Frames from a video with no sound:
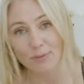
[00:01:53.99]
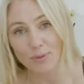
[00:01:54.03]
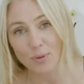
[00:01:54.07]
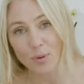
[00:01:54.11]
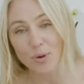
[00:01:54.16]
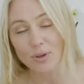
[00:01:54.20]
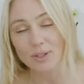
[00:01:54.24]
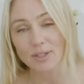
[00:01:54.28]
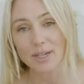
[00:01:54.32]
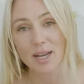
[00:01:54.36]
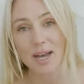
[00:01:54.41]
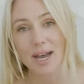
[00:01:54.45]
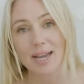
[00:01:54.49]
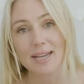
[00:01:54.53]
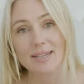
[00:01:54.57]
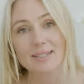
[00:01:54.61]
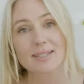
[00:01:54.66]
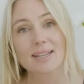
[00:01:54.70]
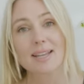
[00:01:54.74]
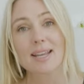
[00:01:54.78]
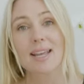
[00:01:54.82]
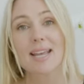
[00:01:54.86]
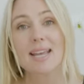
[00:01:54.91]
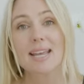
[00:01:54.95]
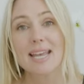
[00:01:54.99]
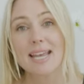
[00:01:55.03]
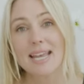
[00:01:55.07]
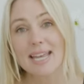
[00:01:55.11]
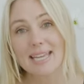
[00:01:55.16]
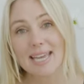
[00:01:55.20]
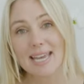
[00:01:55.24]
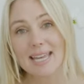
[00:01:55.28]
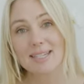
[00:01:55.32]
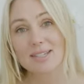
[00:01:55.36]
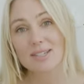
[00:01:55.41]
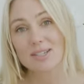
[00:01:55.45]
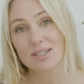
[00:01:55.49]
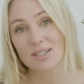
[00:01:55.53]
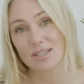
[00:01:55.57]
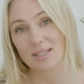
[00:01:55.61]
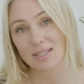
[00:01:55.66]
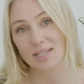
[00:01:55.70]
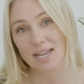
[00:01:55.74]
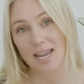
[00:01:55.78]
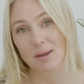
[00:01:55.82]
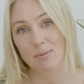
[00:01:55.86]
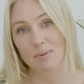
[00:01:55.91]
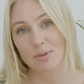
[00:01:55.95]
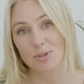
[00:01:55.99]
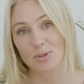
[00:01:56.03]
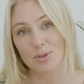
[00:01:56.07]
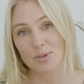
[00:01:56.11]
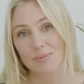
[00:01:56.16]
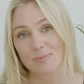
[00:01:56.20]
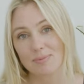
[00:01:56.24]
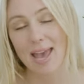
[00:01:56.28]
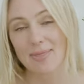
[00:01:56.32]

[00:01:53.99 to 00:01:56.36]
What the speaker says: fortnight, it gets to stay with you.